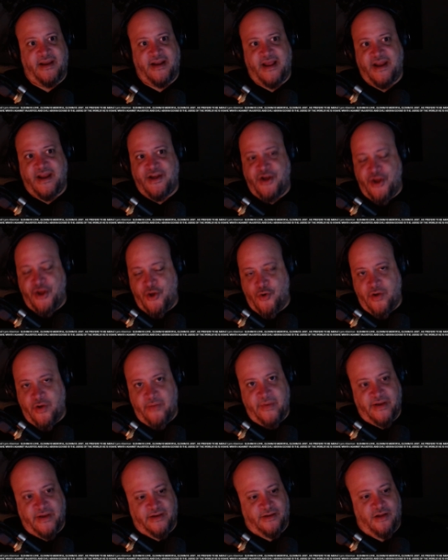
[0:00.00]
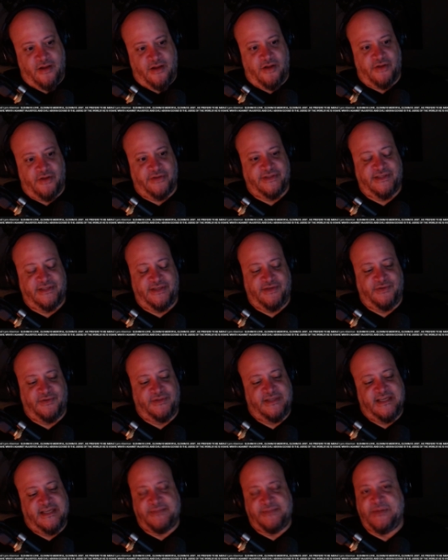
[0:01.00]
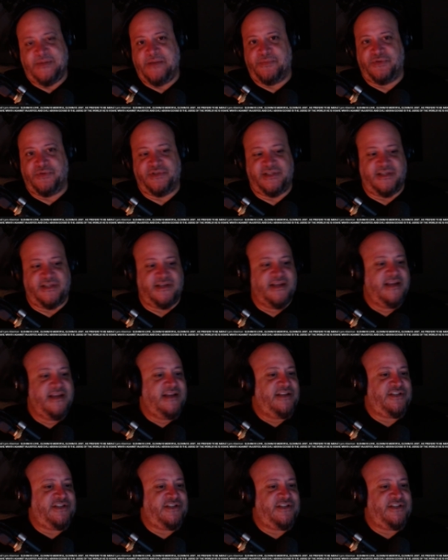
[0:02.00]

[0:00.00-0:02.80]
and I know I've been called to teach people to